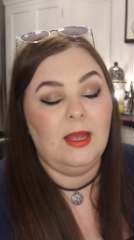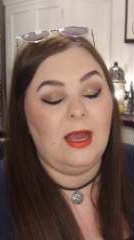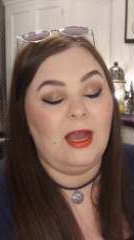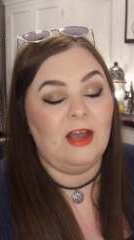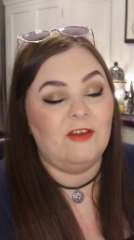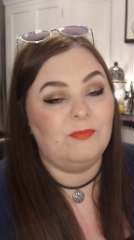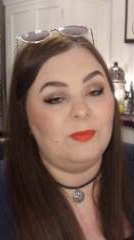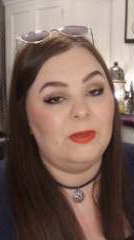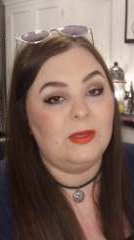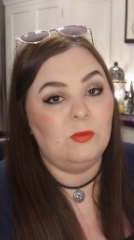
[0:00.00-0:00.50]

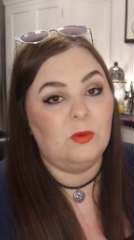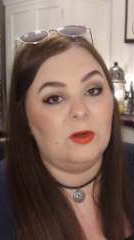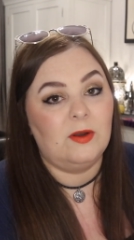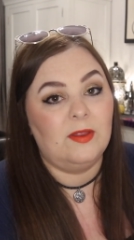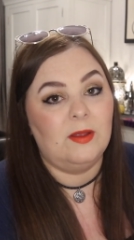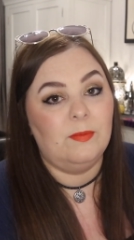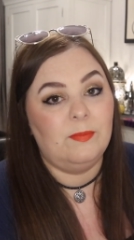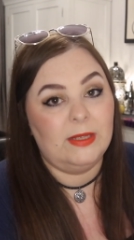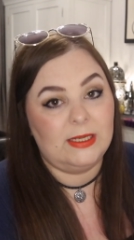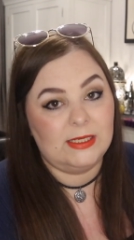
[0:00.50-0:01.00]
I've been one of
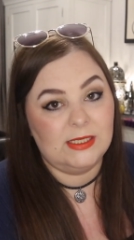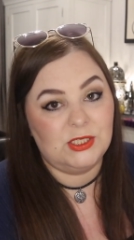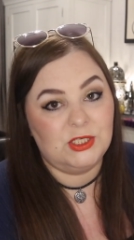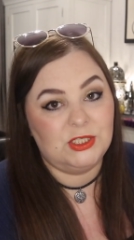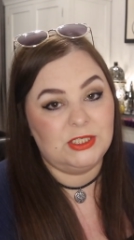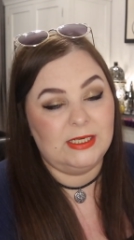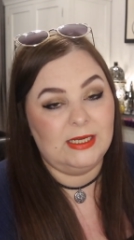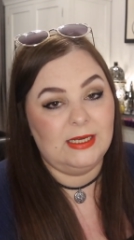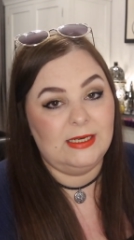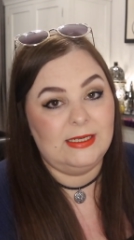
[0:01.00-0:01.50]
their biggest
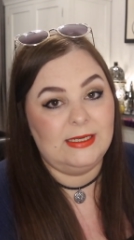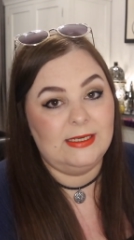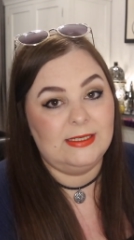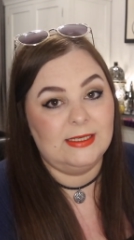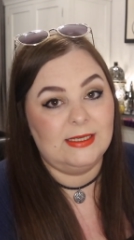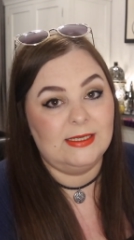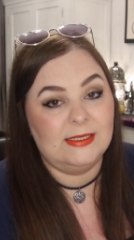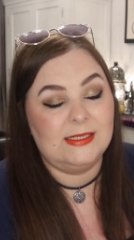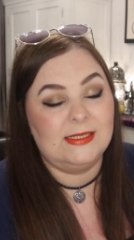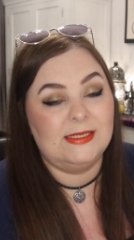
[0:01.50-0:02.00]

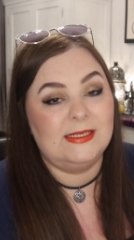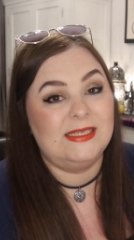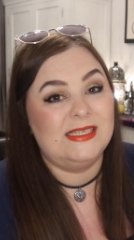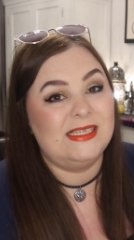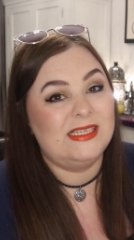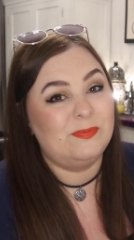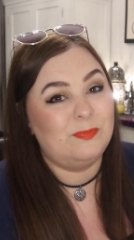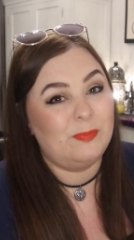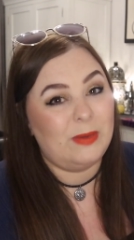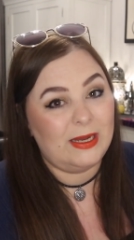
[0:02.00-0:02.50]
cheerleaders
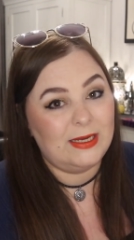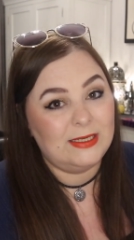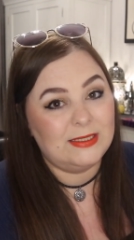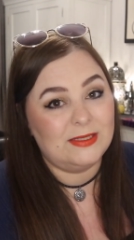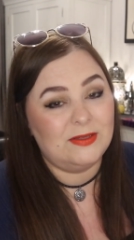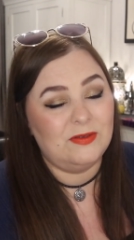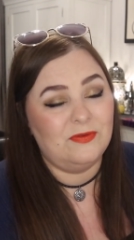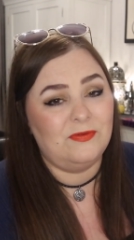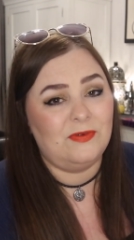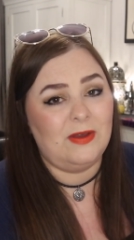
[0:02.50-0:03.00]
despite
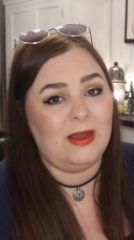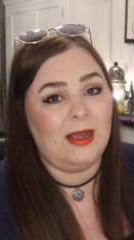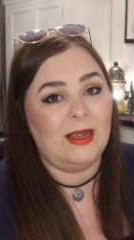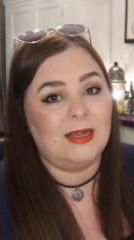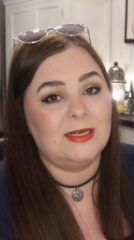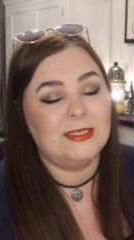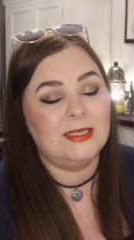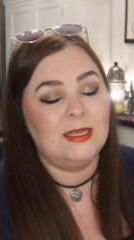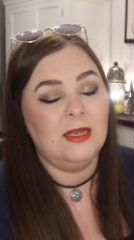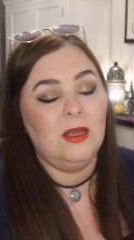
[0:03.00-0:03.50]
the
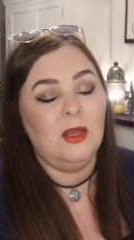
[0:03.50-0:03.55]
fact